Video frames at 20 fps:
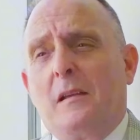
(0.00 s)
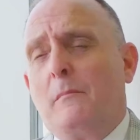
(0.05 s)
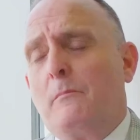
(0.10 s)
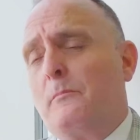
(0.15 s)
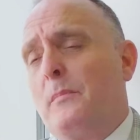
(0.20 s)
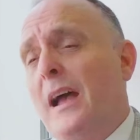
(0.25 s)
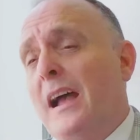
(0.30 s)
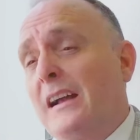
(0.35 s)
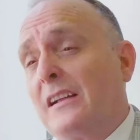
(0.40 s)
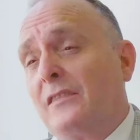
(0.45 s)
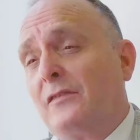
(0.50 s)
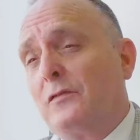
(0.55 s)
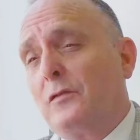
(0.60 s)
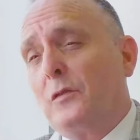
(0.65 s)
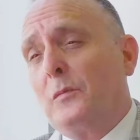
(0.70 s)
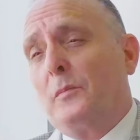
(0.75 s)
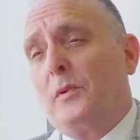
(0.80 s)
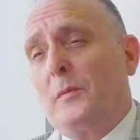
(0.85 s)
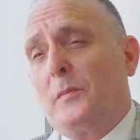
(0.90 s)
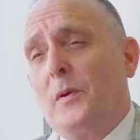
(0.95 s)

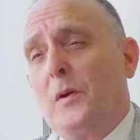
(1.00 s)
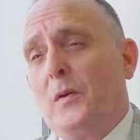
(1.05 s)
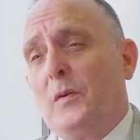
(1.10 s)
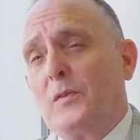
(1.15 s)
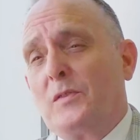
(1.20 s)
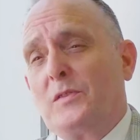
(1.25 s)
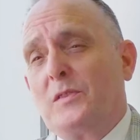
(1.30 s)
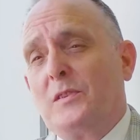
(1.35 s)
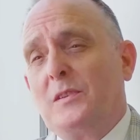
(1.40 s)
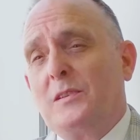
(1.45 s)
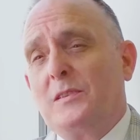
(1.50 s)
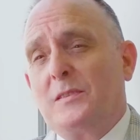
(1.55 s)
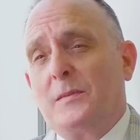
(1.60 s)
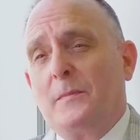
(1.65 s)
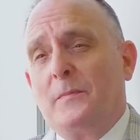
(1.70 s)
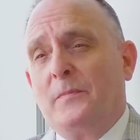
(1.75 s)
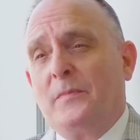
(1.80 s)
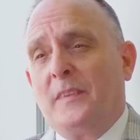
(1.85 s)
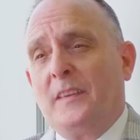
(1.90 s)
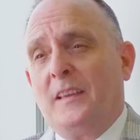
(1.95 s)
impactful proposals
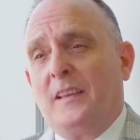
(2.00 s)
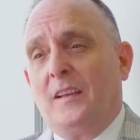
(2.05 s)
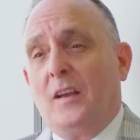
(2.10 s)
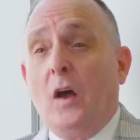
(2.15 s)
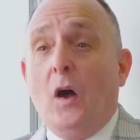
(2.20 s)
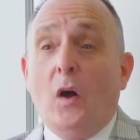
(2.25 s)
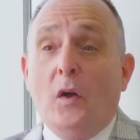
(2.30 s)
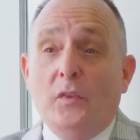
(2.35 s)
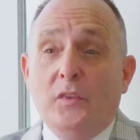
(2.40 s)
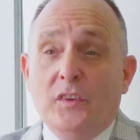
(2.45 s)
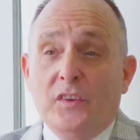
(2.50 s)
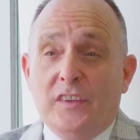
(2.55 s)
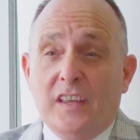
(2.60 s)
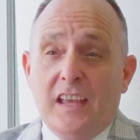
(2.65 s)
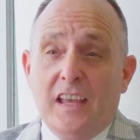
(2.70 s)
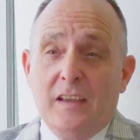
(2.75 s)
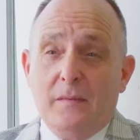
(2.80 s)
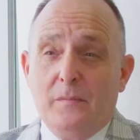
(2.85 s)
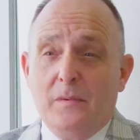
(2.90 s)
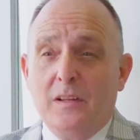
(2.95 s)
on the
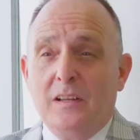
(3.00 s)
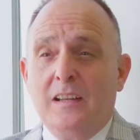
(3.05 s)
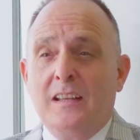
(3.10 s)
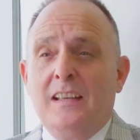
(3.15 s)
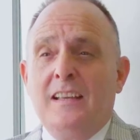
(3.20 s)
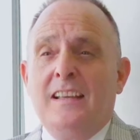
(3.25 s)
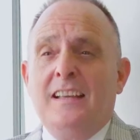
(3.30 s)
table